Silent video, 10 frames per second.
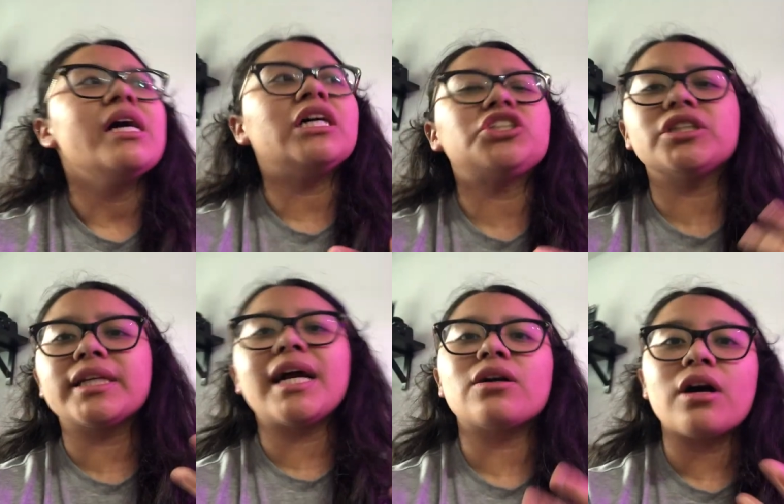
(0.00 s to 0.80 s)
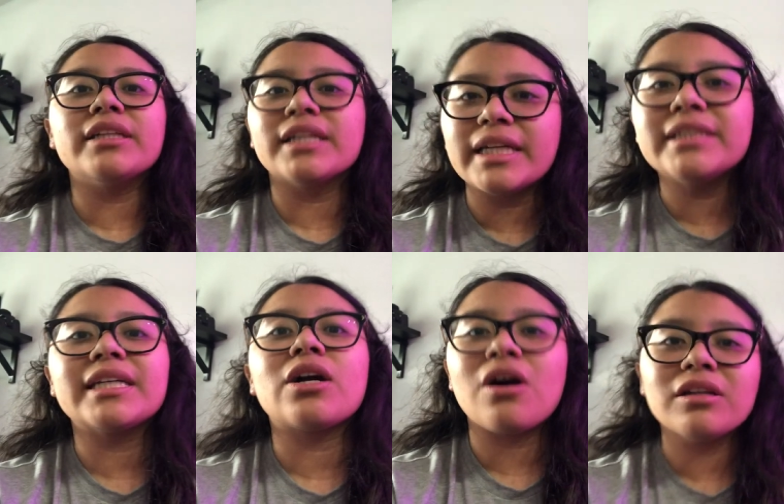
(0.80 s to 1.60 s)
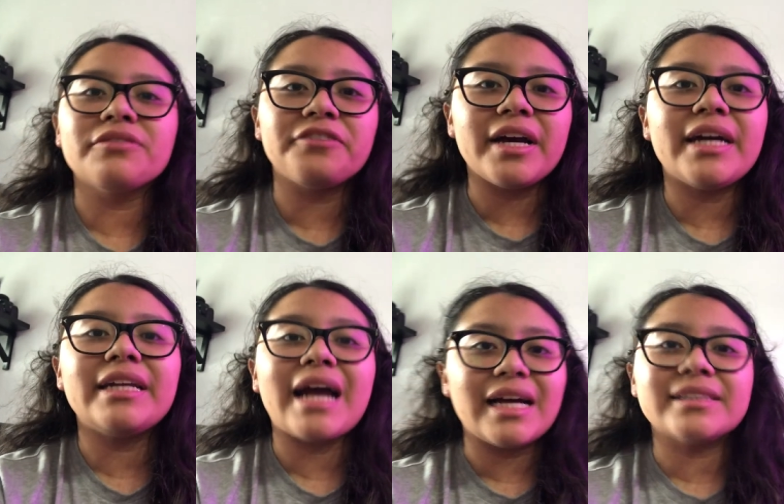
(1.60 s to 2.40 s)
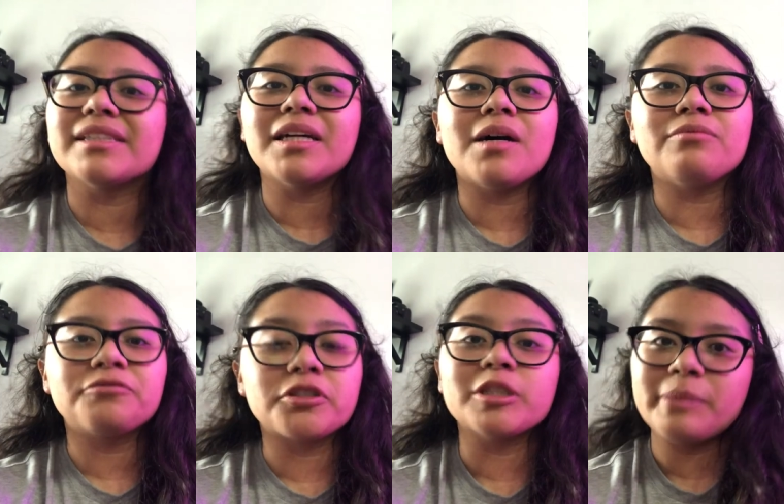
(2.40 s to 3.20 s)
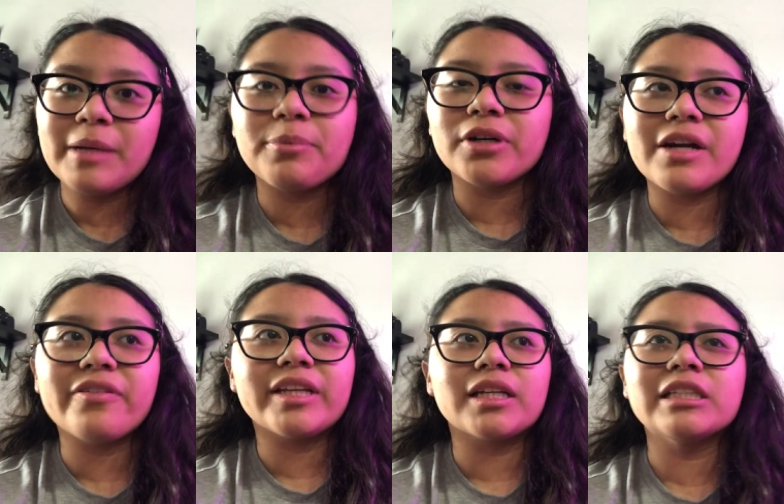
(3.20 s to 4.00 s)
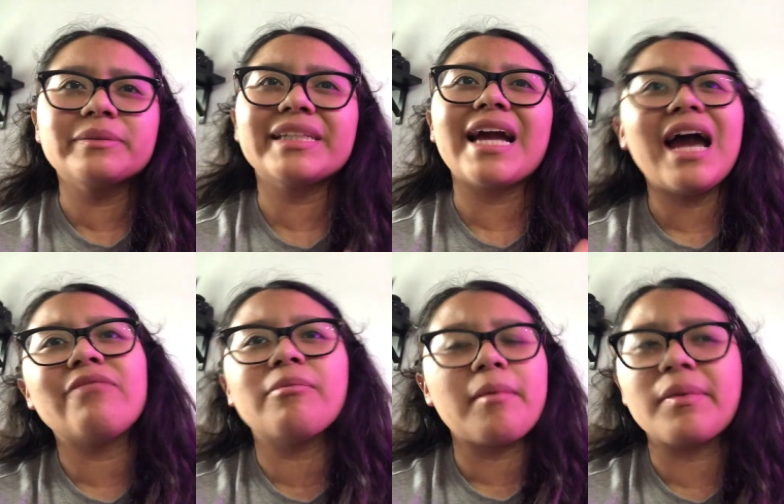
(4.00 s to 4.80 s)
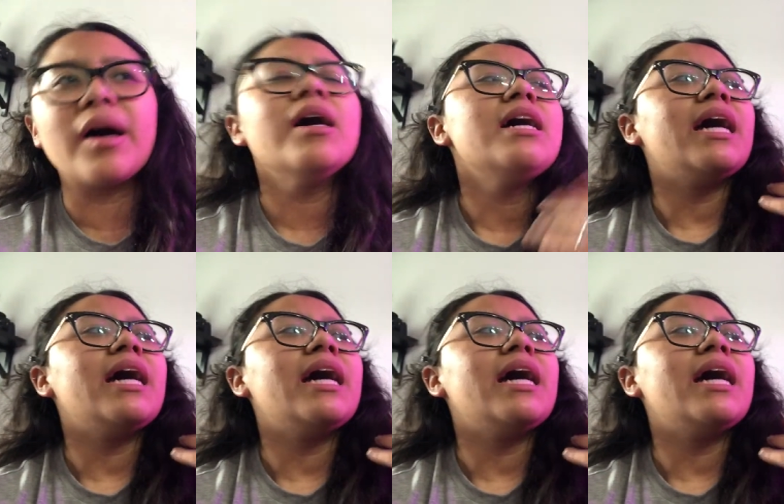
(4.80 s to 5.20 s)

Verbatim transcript: And she's like, yeah. And the lady's like, call the vet and ask them for the paper and everything. Elizabeth's like, I have it, blah, blah.